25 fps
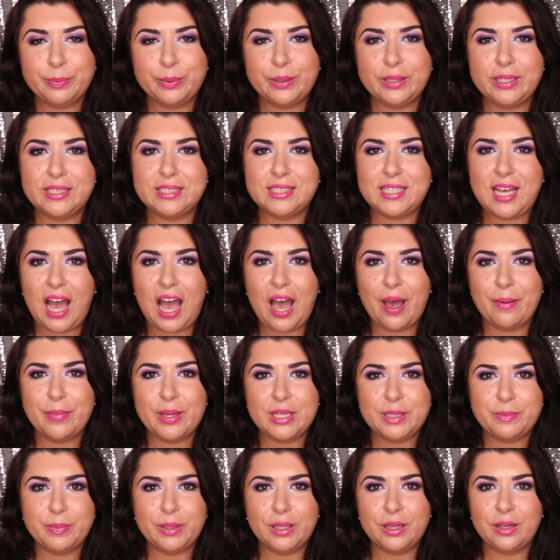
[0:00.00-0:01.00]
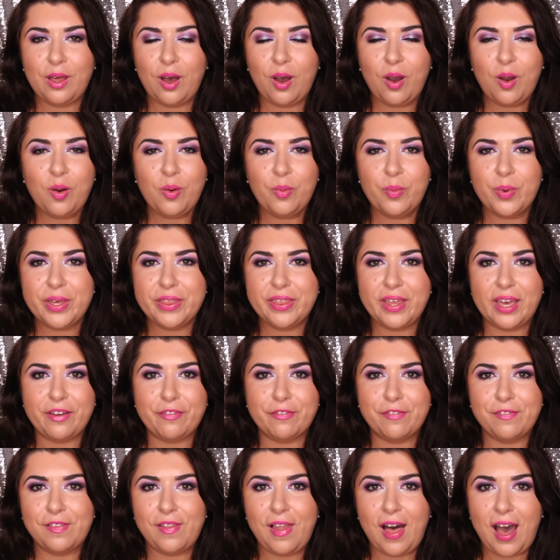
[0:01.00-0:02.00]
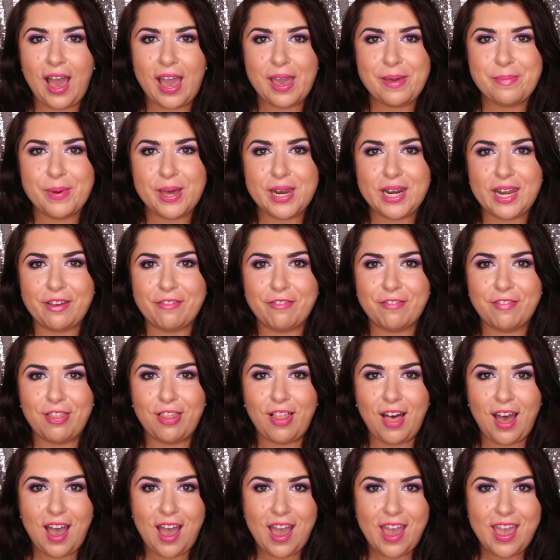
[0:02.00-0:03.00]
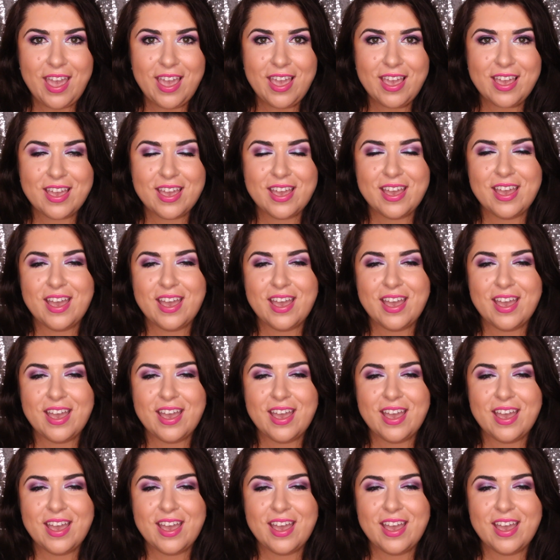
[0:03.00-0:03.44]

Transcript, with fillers: please comment below with a fly money fly.